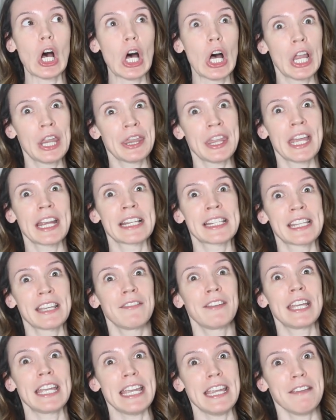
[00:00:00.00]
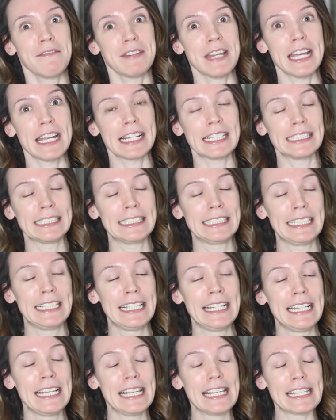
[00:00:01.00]
on Thanksgiving evening.
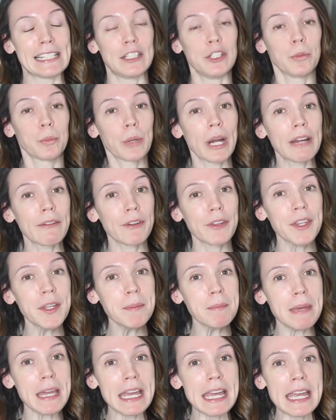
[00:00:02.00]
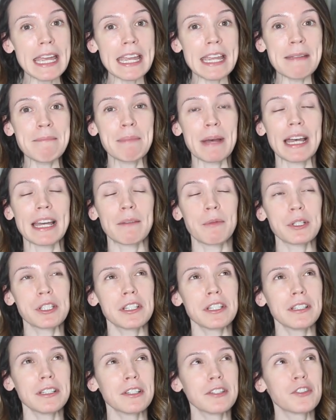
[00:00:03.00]
A little braver than me, but
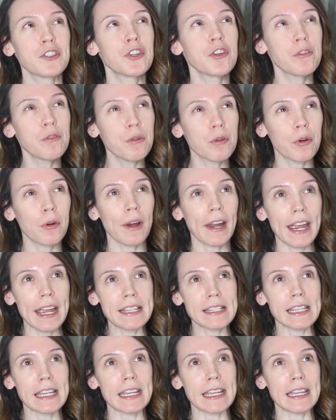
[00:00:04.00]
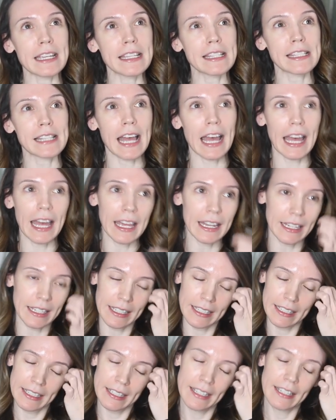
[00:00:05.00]
wasn't too crazy, he said,
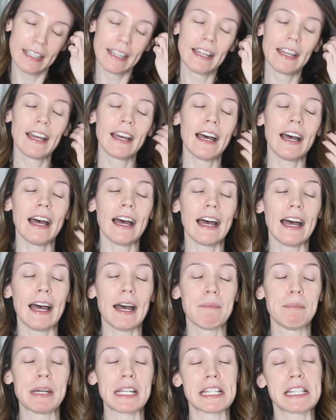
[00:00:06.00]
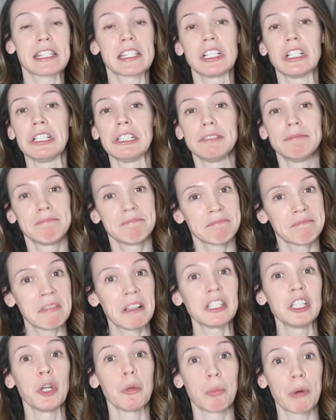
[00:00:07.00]
uh, but still a
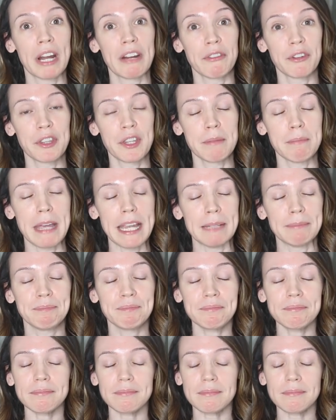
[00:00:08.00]
little braver than me.